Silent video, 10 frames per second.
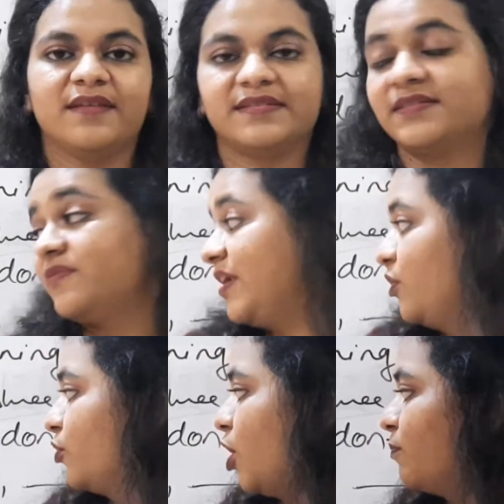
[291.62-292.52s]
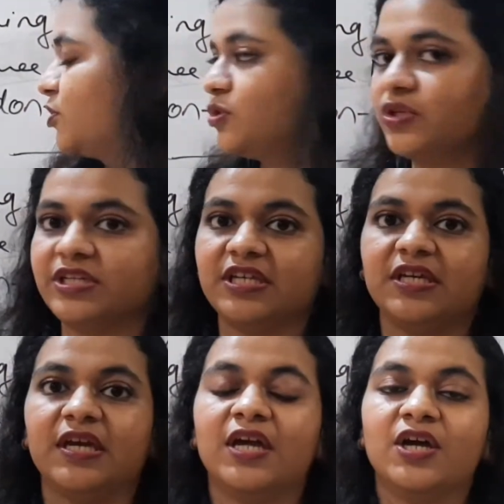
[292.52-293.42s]
This is a very good
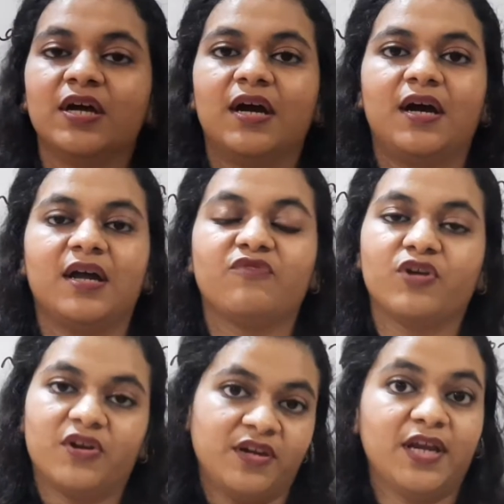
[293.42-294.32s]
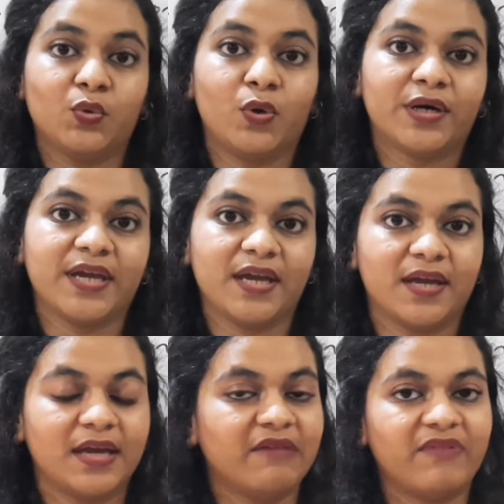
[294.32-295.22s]
opportunity if you're at a networking
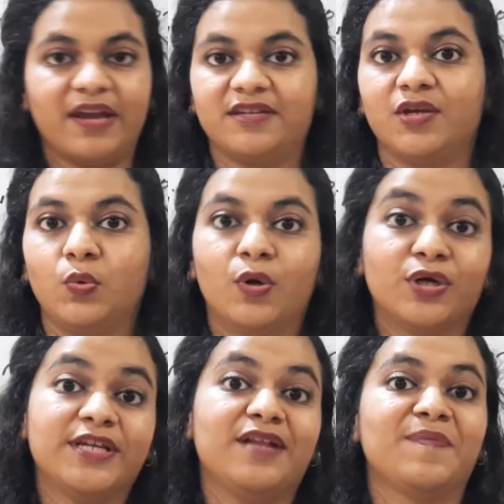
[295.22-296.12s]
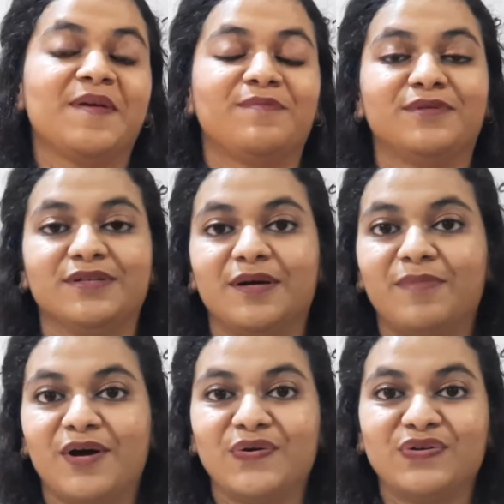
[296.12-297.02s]
event and you want to tell people
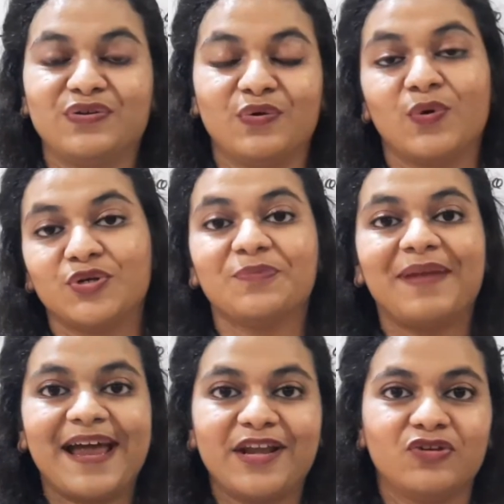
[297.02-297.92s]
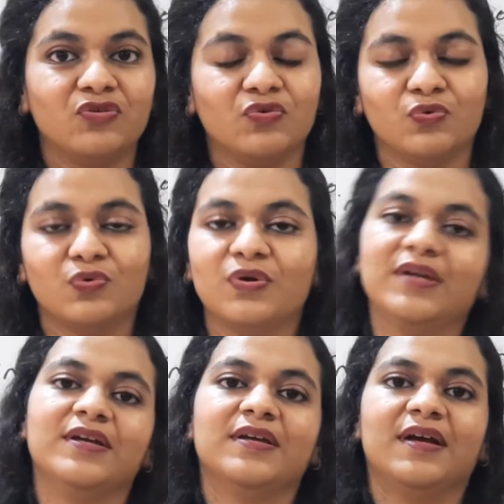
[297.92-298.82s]
about what you plan to do.
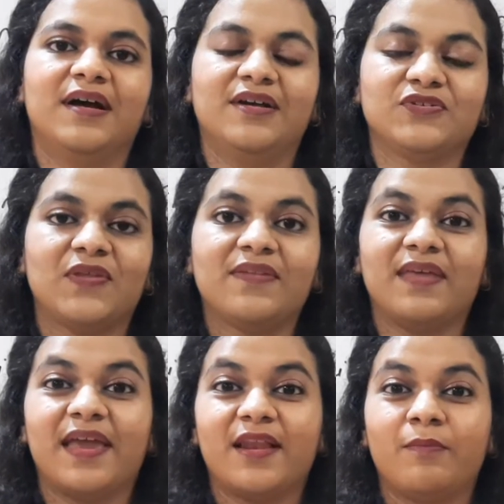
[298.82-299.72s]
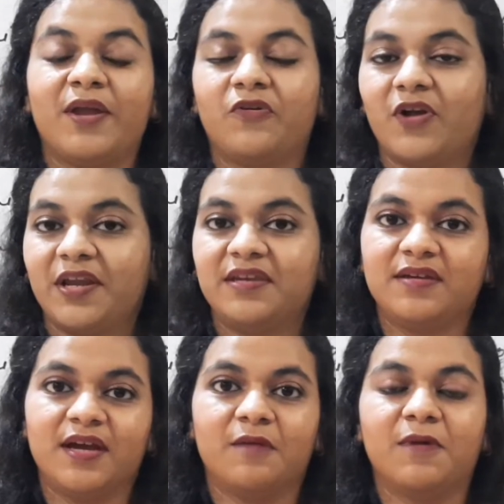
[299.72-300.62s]
so that they get a better
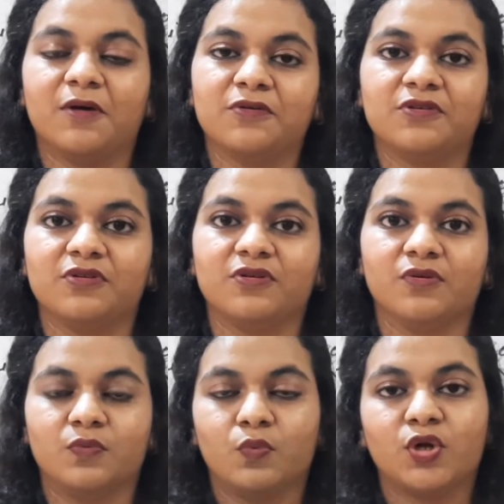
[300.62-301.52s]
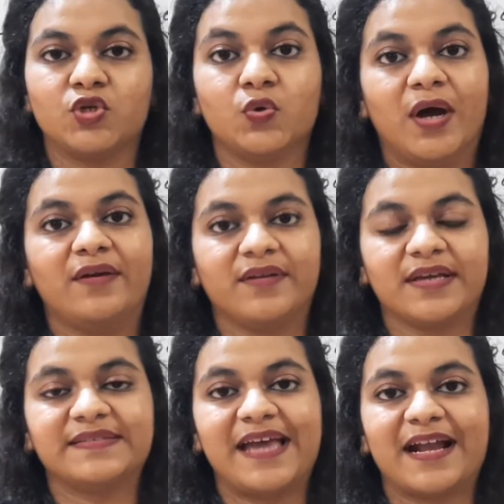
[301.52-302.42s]
idea about what you are
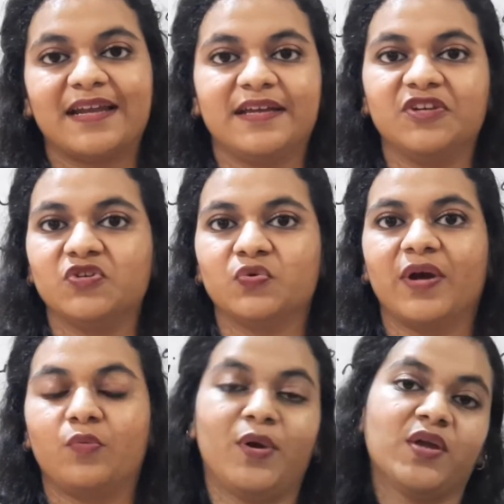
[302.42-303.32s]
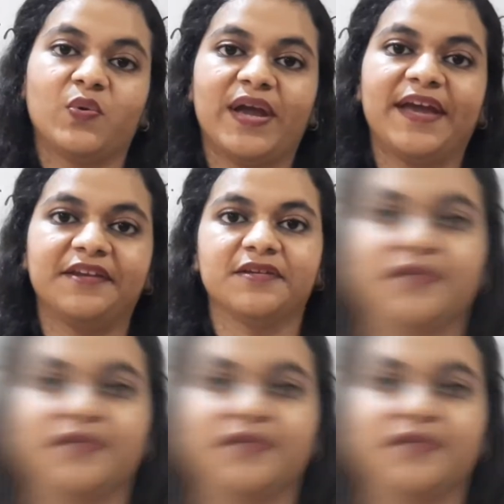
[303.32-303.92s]
exactly into and where you are headed.